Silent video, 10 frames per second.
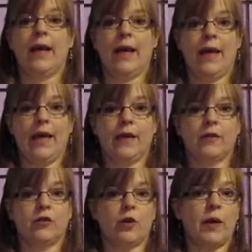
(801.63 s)

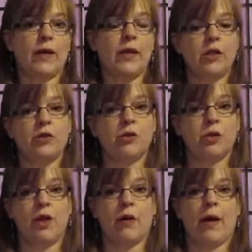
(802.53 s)
and so I need you
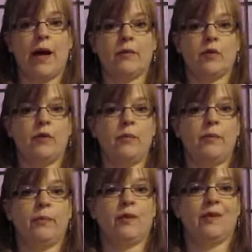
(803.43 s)
to know how to
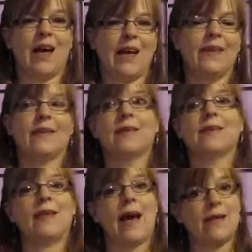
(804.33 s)
sign the
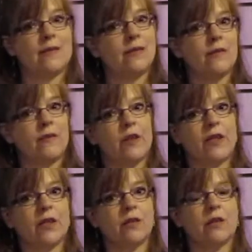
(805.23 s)
sizes of
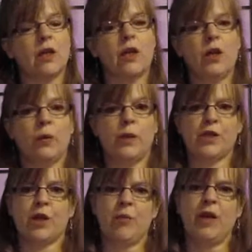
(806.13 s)
things,
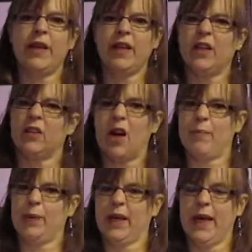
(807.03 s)
which can be a little
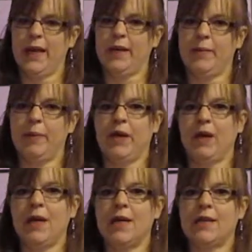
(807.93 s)
complicated
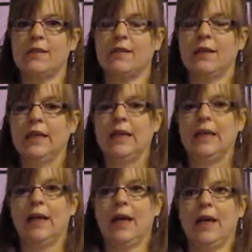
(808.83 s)
because
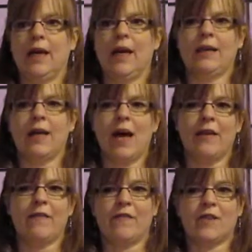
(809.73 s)
a lot
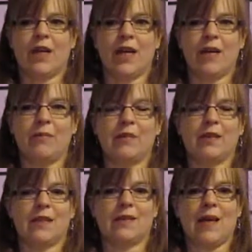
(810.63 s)
of times
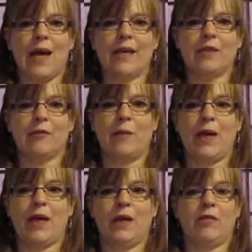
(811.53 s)
the sign is
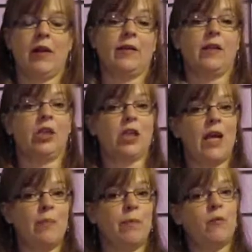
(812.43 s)
made around the
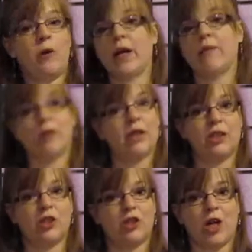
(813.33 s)
shape of whatever it
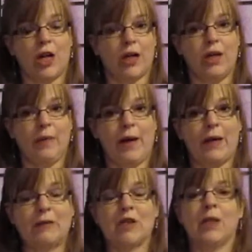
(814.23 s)
is you're talking
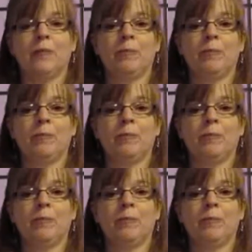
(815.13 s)
about.